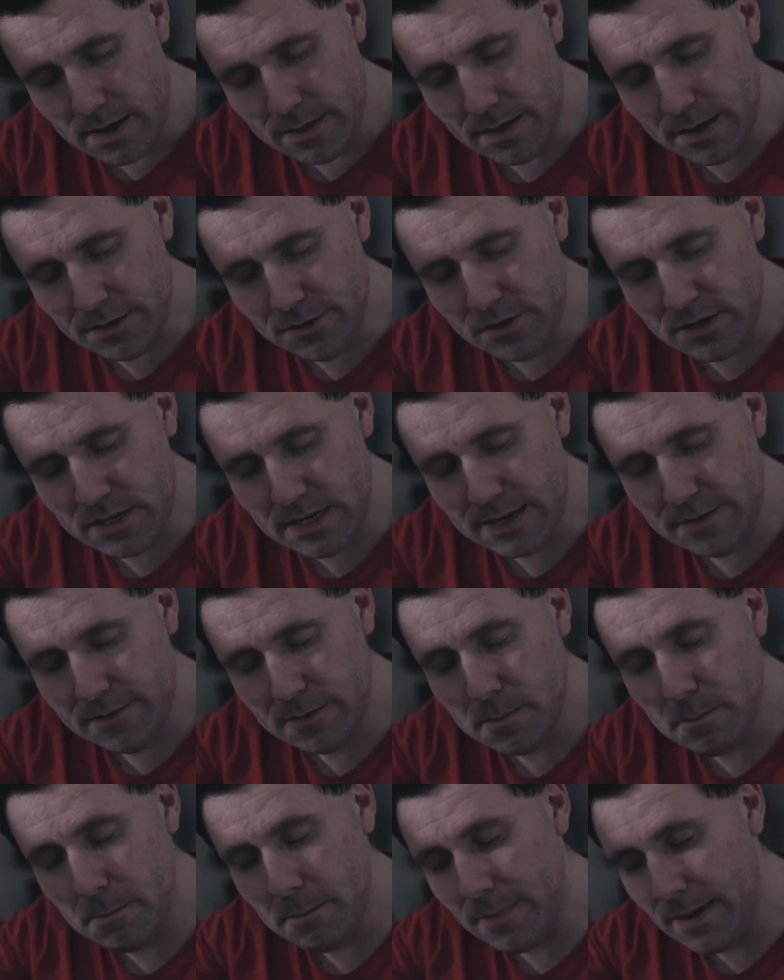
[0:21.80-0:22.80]
That just
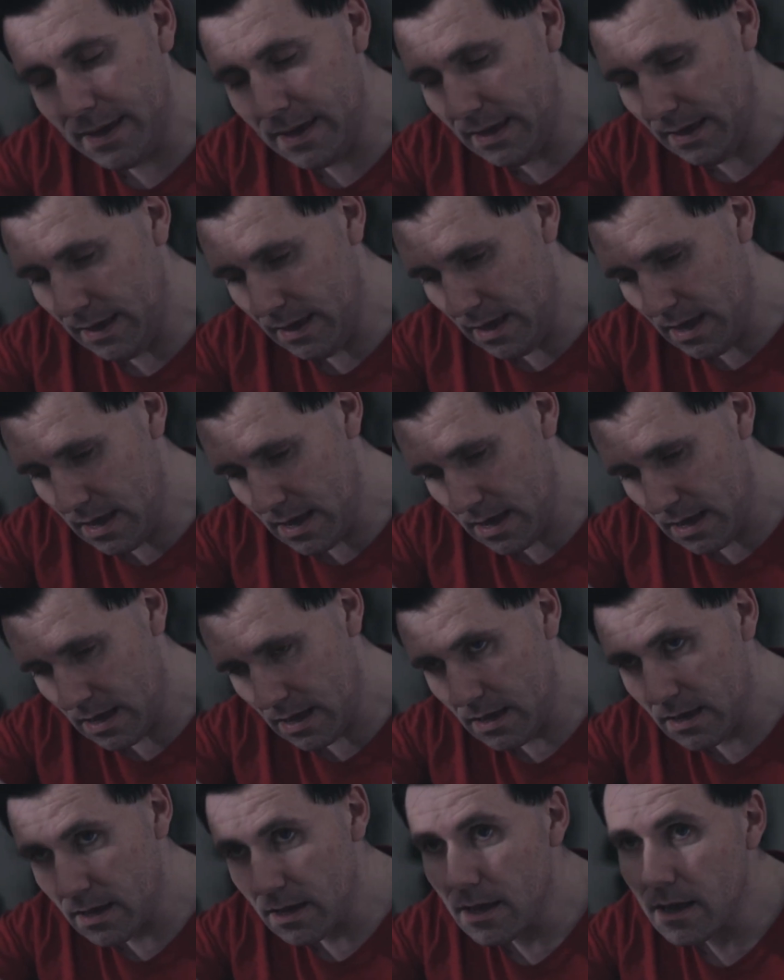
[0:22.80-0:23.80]
leaves me
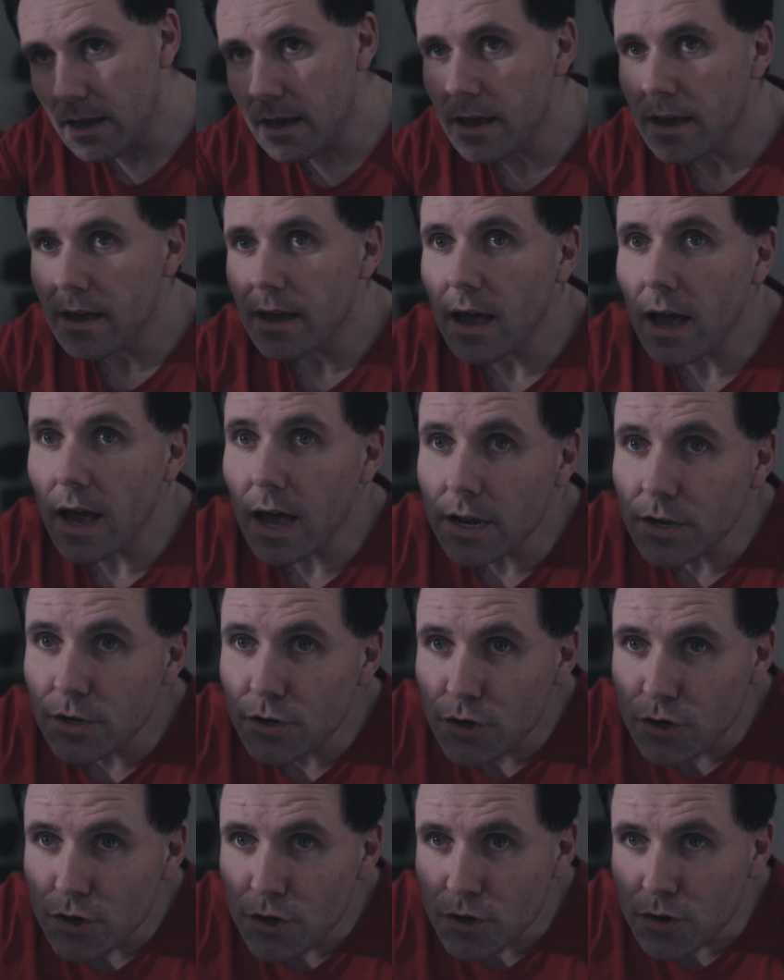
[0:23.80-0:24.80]

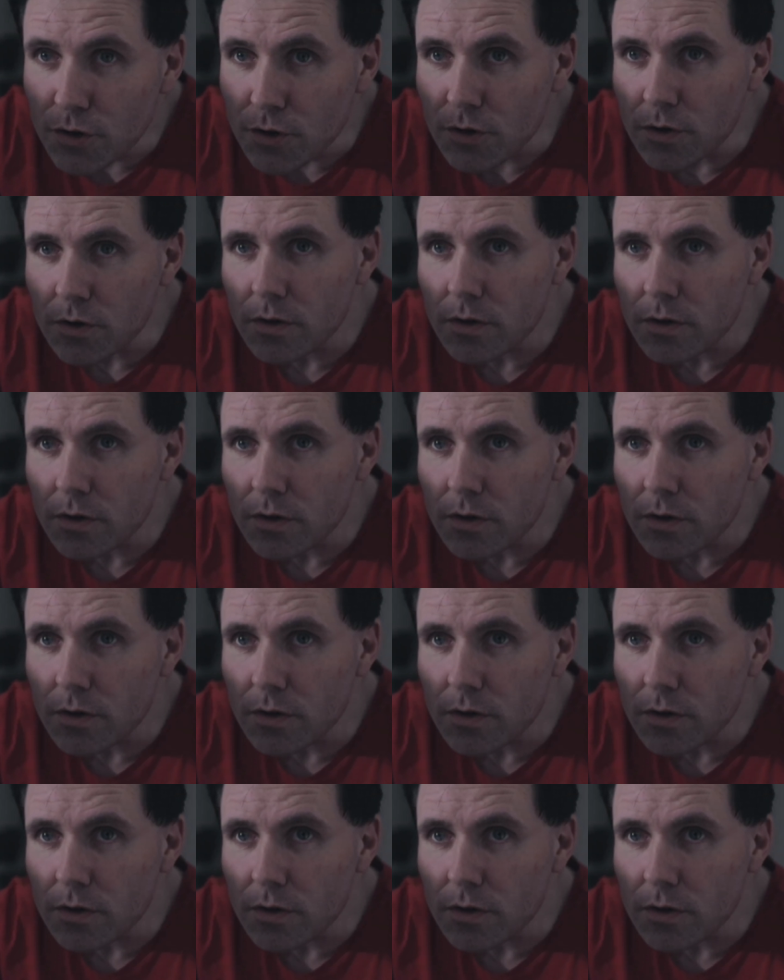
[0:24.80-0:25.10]
and you.